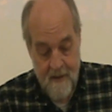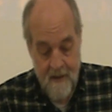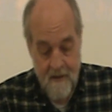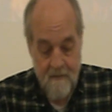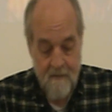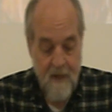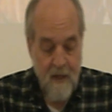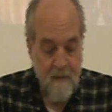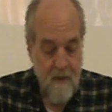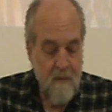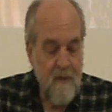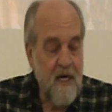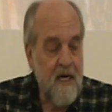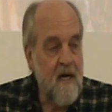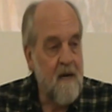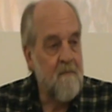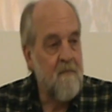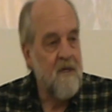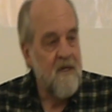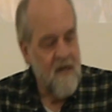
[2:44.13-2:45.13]
people
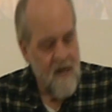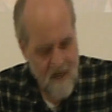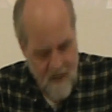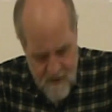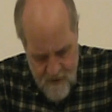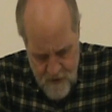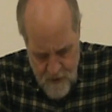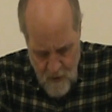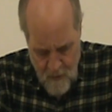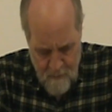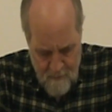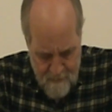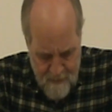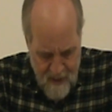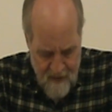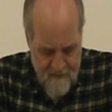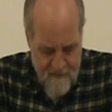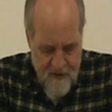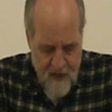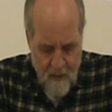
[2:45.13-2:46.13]
become so
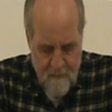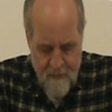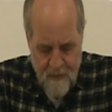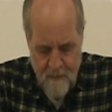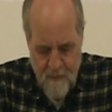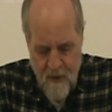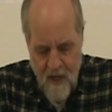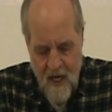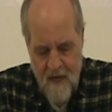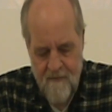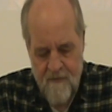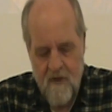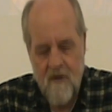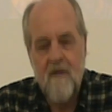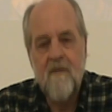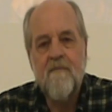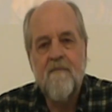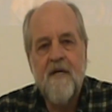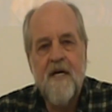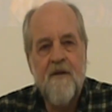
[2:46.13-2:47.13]
puffed up and prideful
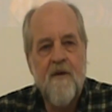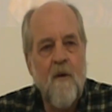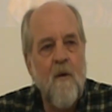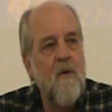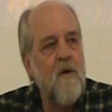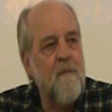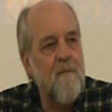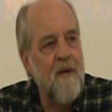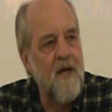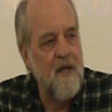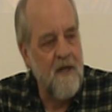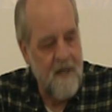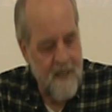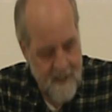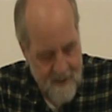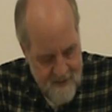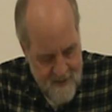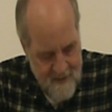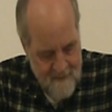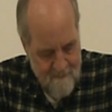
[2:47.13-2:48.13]
in their own
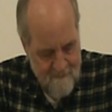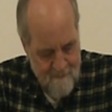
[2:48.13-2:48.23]
abilities